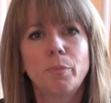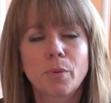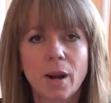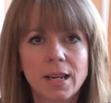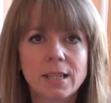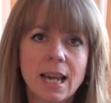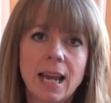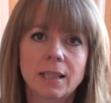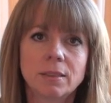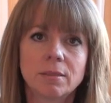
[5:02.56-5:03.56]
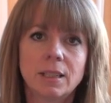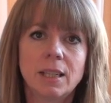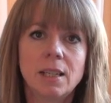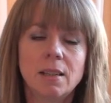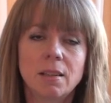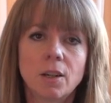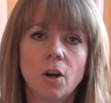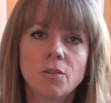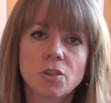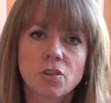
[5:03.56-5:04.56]
break down the
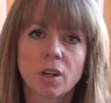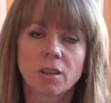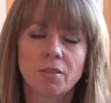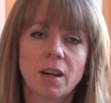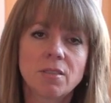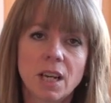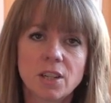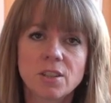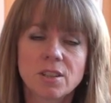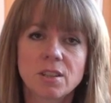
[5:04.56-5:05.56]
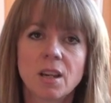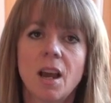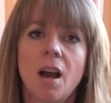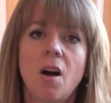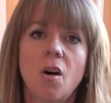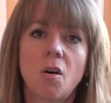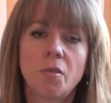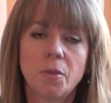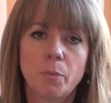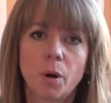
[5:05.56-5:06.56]
construct, the foundations
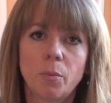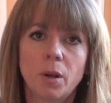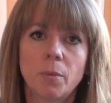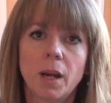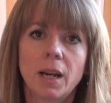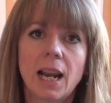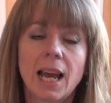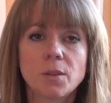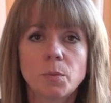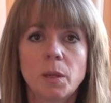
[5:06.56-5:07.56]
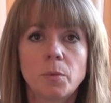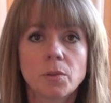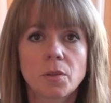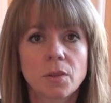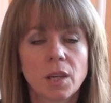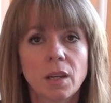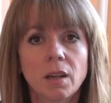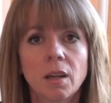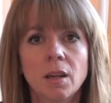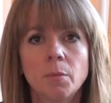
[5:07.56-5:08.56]
of the problem, and allows people to
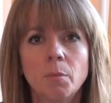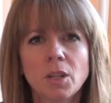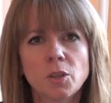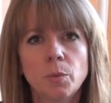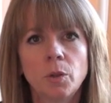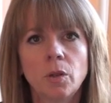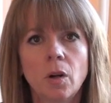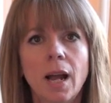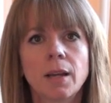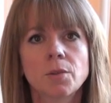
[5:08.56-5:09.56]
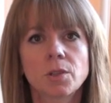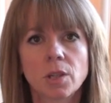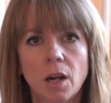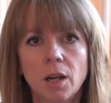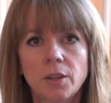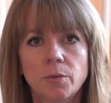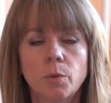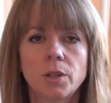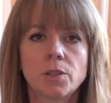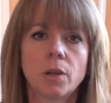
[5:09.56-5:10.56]
think much more outside of
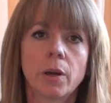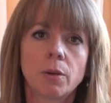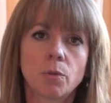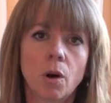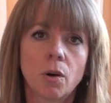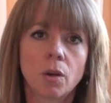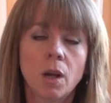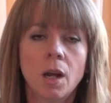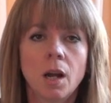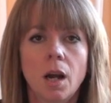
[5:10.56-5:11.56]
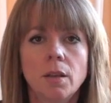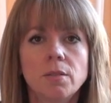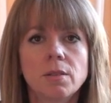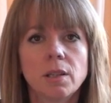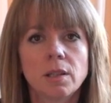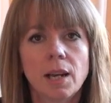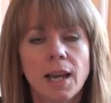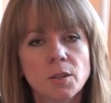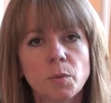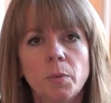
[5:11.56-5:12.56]
what is going wrong. And it
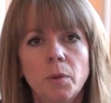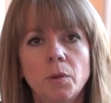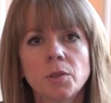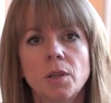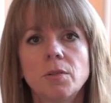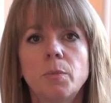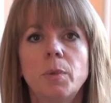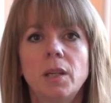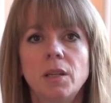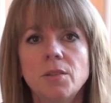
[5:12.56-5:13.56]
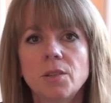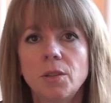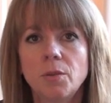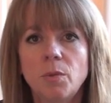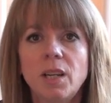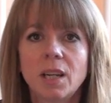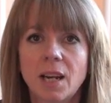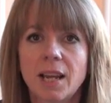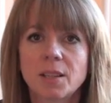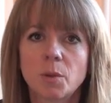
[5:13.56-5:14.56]
allows people also to begin to
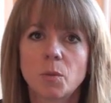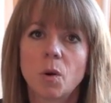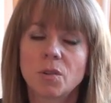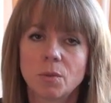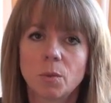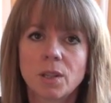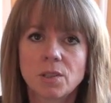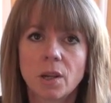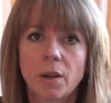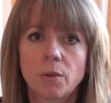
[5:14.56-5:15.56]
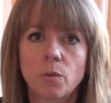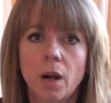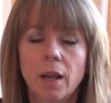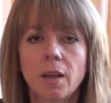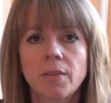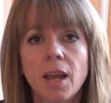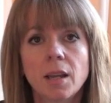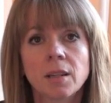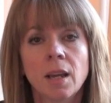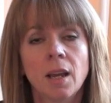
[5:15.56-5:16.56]
reconnect with what is going right. And
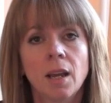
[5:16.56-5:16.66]
that